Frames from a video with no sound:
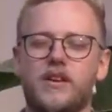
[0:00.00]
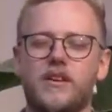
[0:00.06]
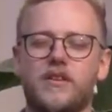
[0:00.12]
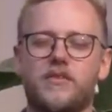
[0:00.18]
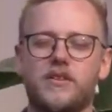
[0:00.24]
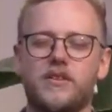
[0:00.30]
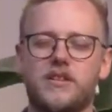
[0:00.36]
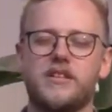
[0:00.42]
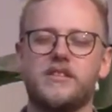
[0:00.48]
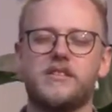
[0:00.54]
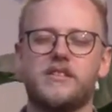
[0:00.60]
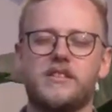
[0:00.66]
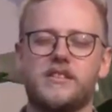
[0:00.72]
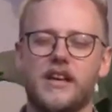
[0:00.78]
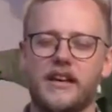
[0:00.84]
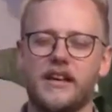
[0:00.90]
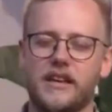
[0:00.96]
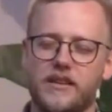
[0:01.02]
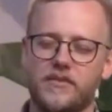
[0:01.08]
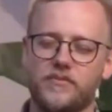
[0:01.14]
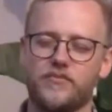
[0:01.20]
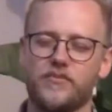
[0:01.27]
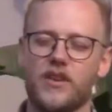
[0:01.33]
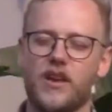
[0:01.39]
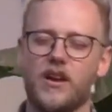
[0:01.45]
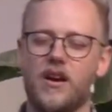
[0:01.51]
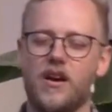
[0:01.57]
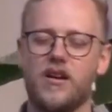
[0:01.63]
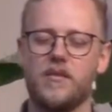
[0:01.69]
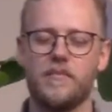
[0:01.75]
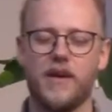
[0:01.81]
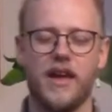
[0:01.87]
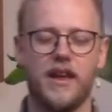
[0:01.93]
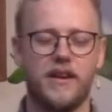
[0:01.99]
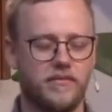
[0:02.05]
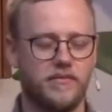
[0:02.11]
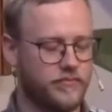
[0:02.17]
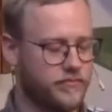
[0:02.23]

For Jesus' sake, amen.